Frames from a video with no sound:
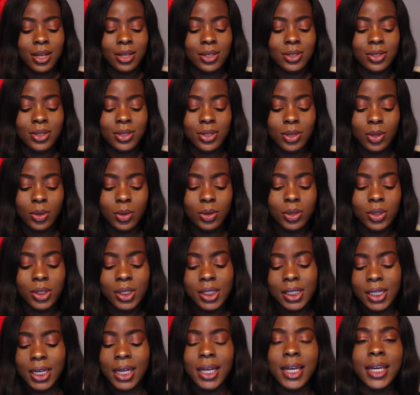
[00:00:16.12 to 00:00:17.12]
So
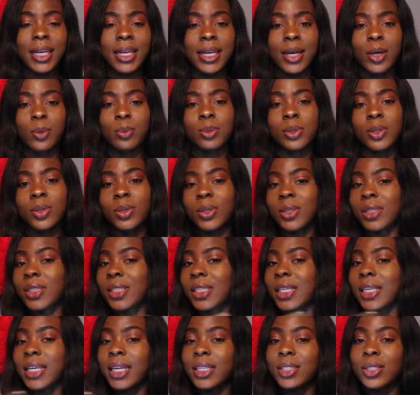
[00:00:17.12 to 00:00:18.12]
today I'll be doing
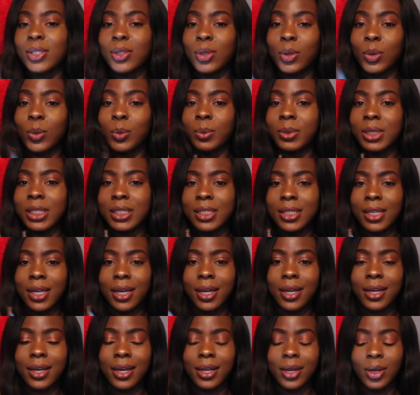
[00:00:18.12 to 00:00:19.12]
the get to know me
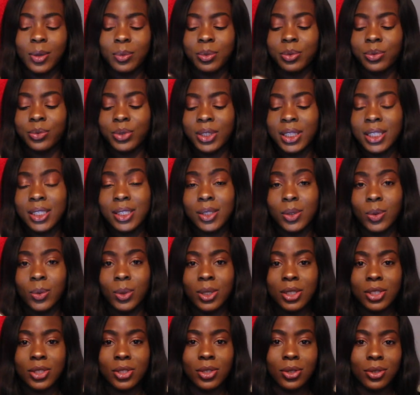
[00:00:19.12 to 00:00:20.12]
tag, and I'll be reading the
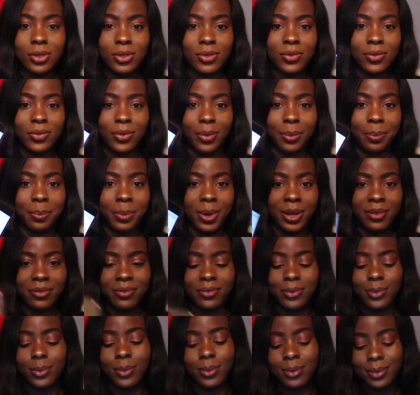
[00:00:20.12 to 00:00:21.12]
questions from my
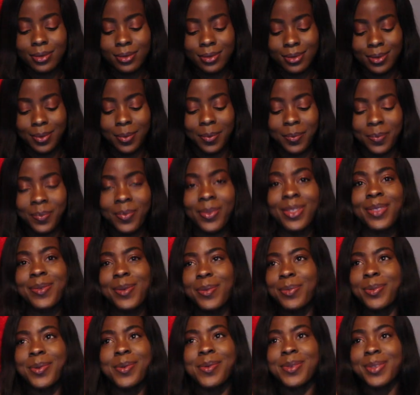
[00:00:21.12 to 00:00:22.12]
phone. So
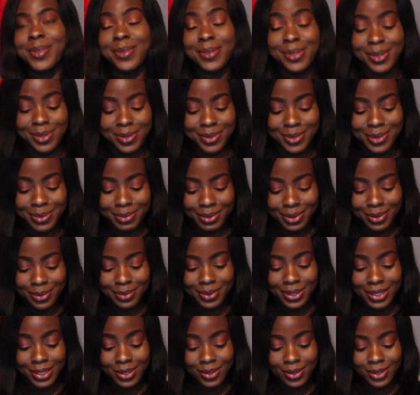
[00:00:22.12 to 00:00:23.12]
people always do
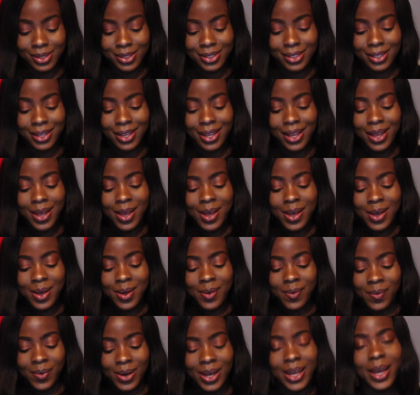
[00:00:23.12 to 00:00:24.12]
that.
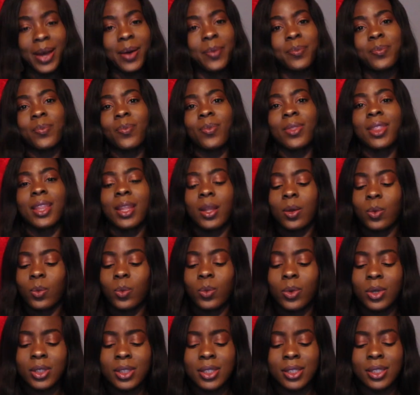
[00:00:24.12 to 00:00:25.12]
But yeah,
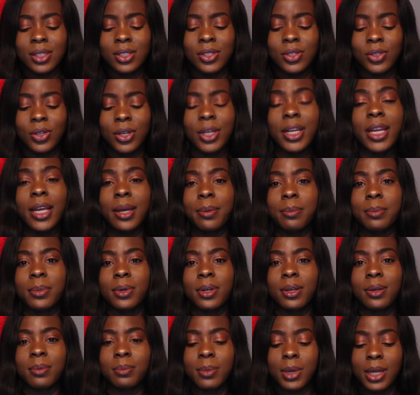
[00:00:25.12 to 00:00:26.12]
what is your
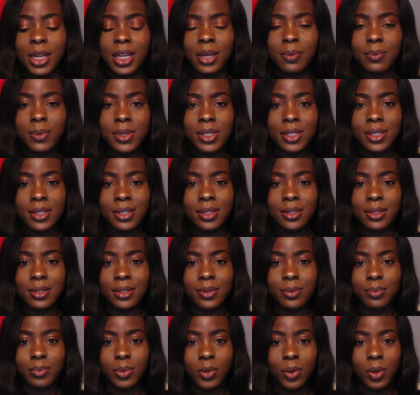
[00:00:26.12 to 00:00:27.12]
name? My name
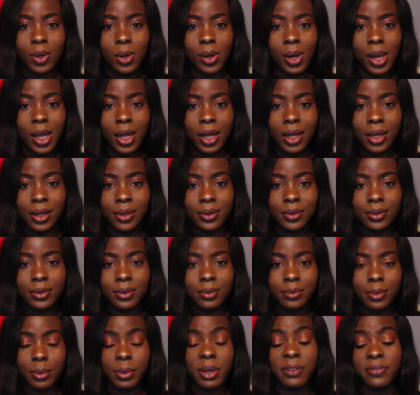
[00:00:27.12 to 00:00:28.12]
is Bukola.
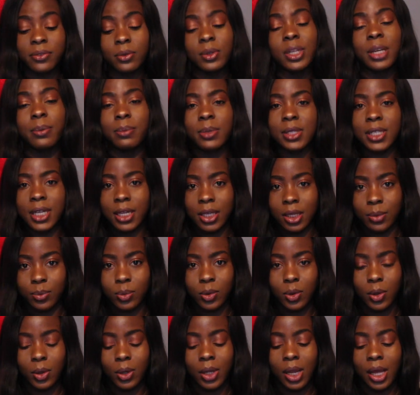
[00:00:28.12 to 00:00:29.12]
Well, my full name is Ade
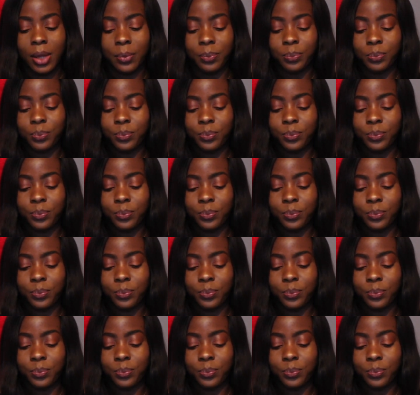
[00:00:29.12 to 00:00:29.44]
Bukola.